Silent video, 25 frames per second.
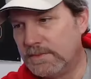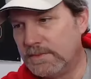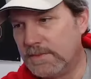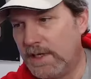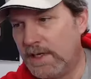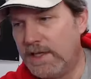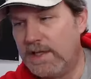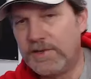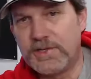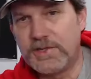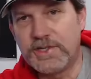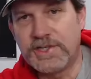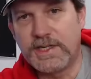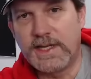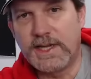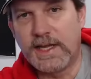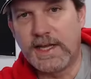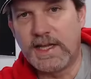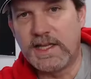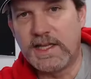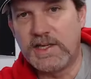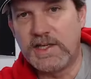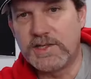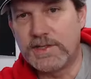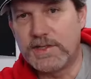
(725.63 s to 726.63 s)
energy
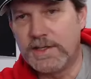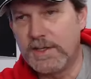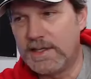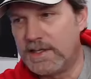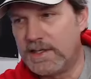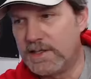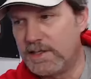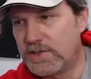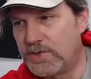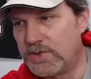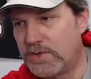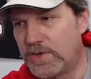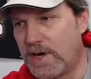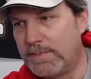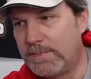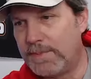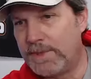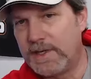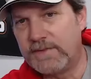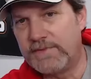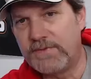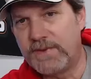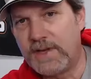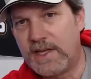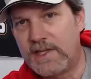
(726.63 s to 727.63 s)
gauge that is
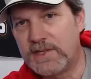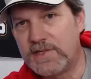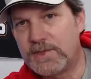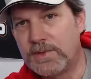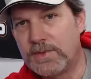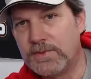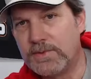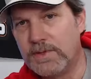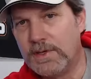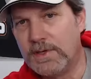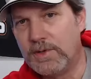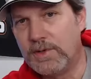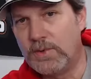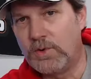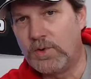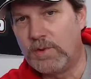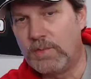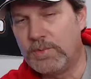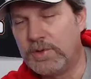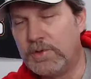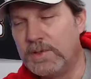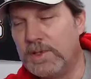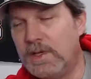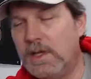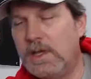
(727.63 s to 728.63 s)
dropping faster than
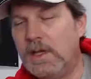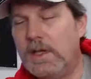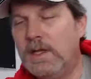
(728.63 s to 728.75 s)
normal?